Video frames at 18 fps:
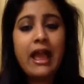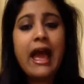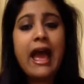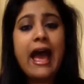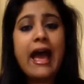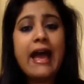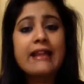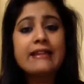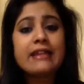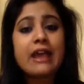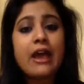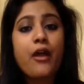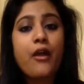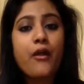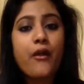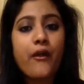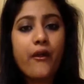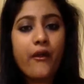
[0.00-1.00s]
and
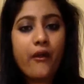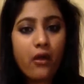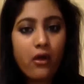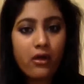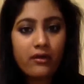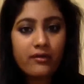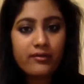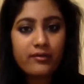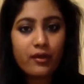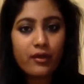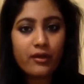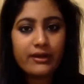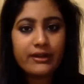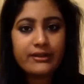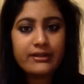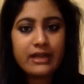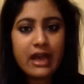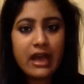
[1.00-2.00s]
rock solid